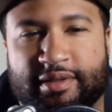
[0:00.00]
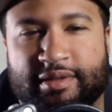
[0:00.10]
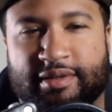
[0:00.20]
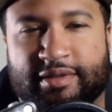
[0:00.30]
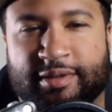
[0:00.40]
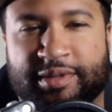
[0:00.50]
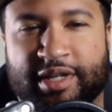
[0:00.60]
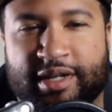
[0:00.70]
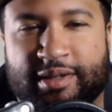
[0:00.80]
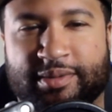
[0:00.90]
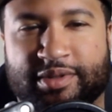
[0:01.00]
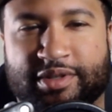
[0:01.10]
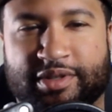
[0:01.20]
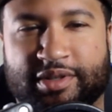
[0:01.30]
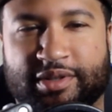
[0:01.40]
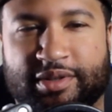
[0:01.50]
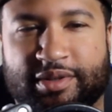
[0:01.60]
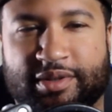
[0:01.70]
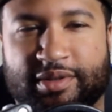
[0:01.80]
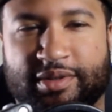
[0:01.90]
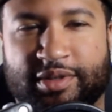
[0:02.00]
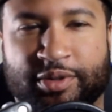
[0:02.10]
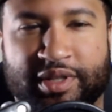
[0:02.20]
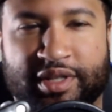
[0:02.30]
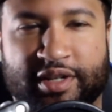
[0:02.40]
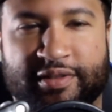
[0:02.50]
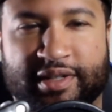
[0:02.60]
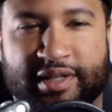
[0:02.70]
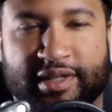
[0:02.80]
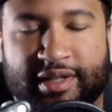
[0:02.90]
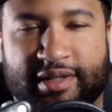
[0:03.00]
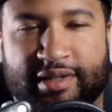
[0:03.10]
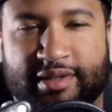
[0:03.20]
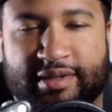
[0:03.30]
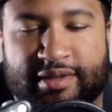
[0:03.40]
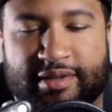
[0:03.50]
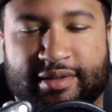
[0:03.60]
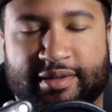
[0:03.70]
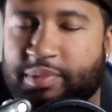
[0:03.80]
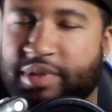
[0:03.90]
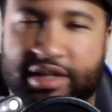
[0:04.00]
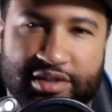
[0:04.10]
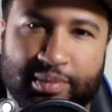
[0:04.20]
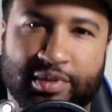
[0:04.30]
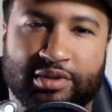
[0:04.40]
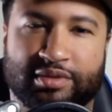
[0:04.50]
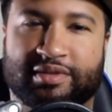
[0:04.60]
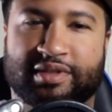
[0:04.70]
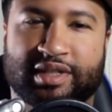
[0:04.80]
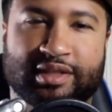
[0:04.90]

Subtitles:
sometimes doing nothing is the best move.